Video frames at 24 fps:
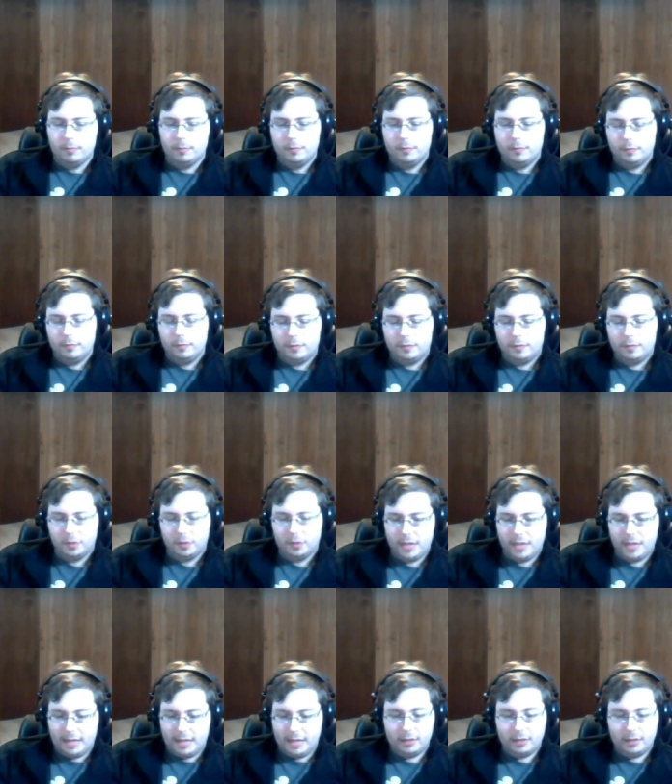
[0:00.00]
So yeah,
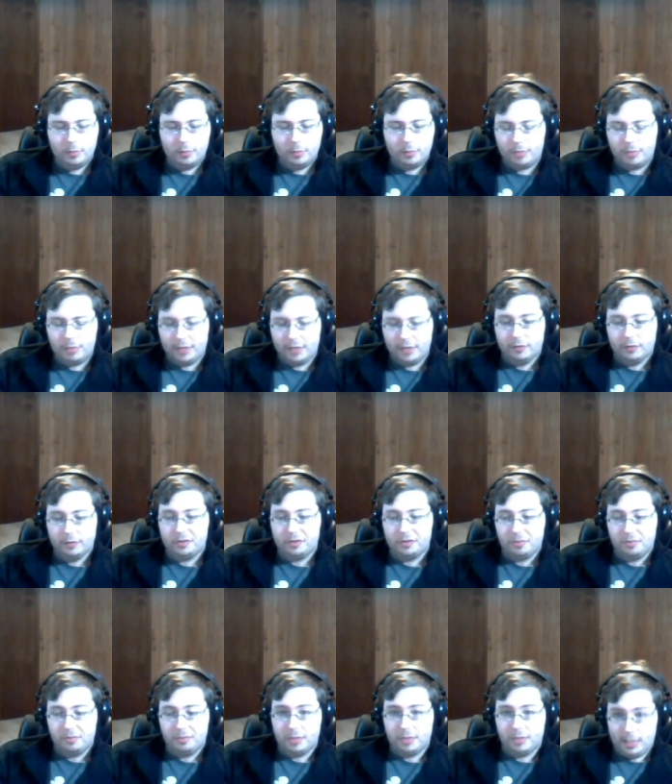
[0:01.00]
dealing with player versus
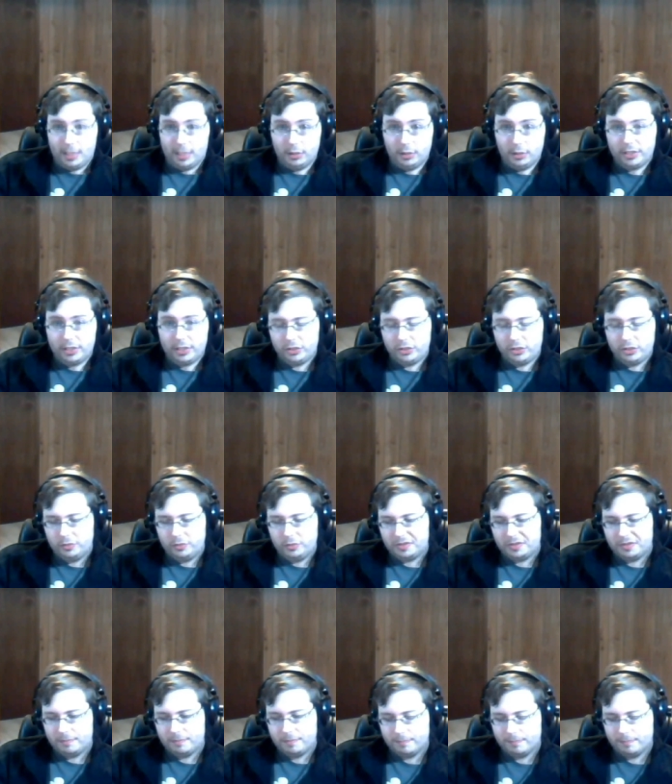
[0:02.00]
player issues,
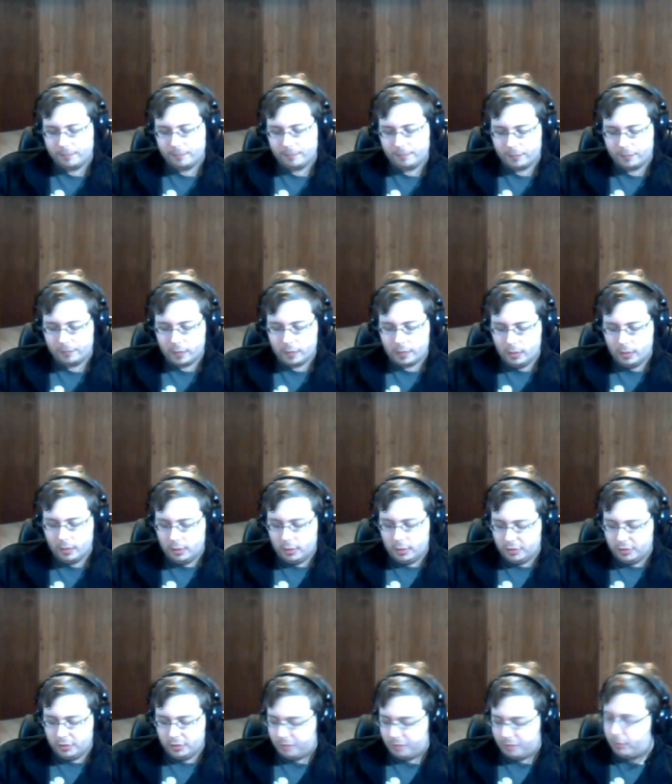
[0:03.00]

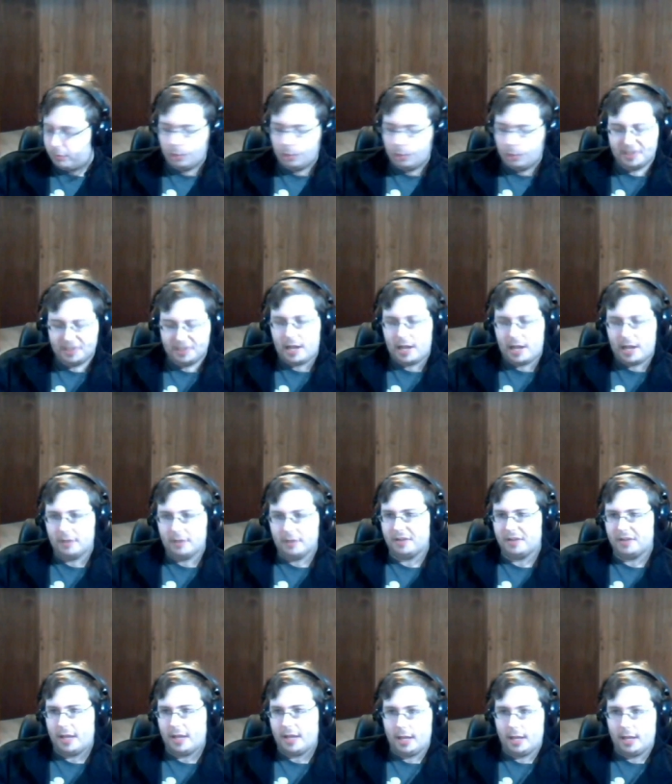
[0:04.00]
just pull them aside and say,
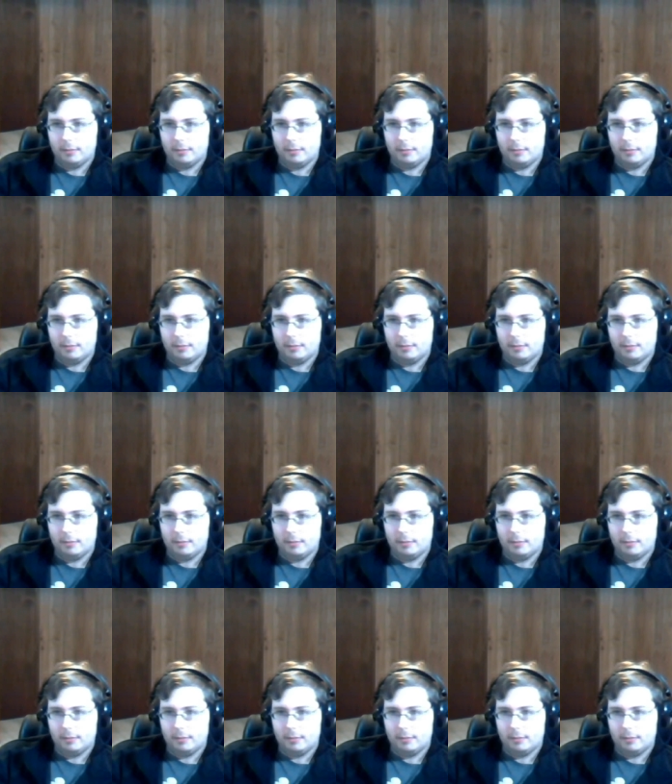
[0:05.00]
hey,